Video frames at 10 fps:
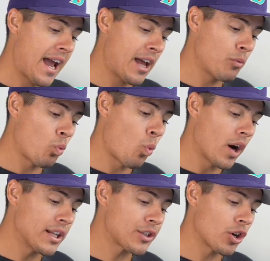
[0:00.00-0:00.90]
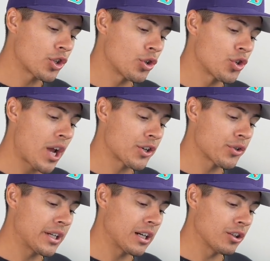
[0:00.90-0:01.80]
and what is our
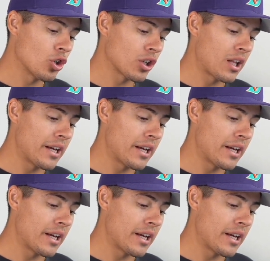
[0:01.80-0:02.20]
trajectory going to look